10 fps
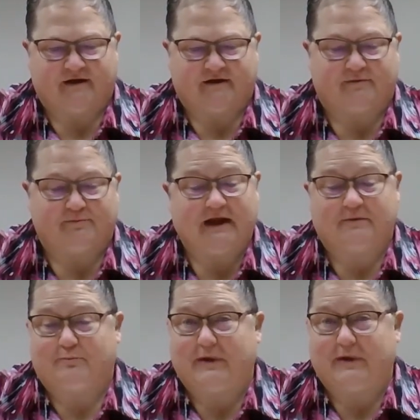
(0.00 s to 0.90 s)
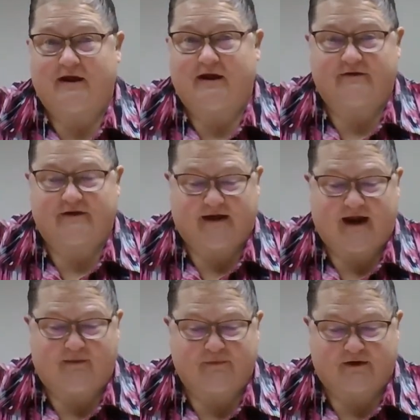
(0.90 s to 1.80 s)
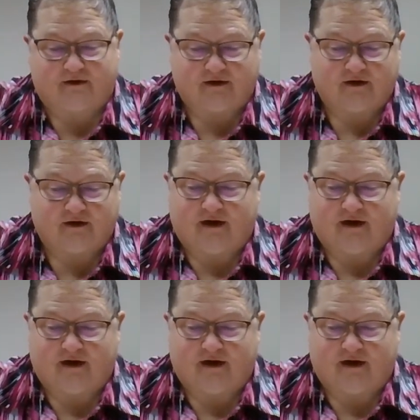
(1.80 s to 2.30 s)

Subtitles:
The mate begged the captain,